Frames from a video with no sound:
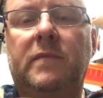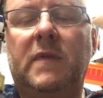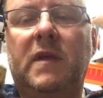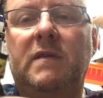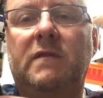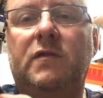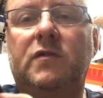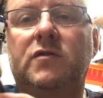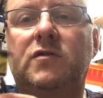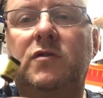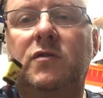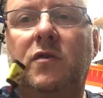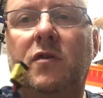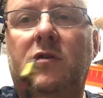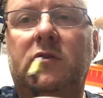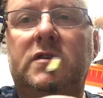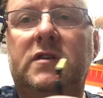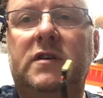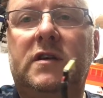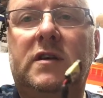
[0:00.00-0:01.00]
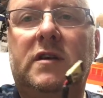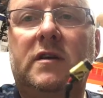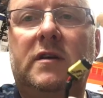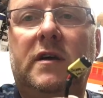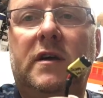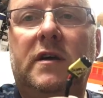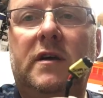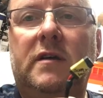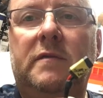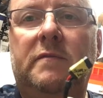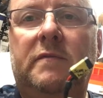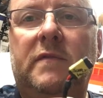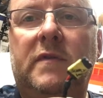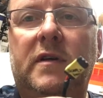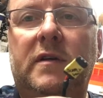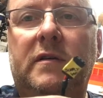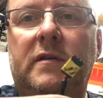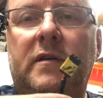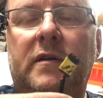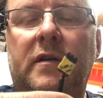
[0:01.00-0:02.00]
I've also got a
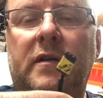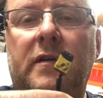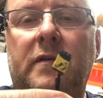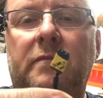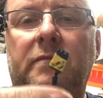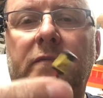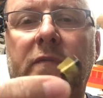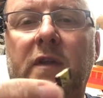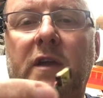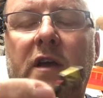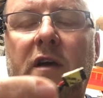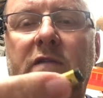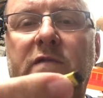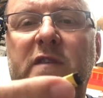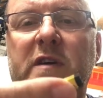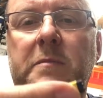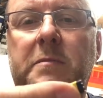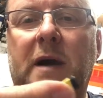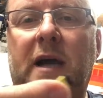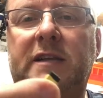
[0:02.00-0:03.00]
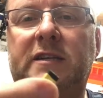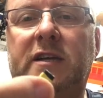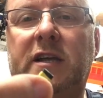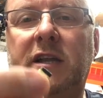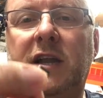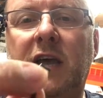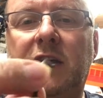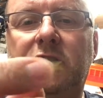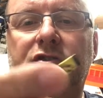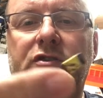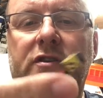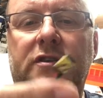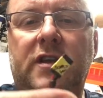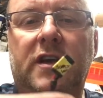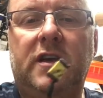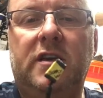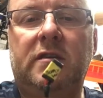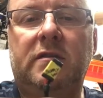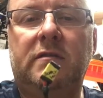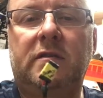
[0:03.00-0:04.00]
VBAT connection
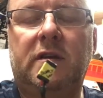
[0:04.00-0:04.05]
there.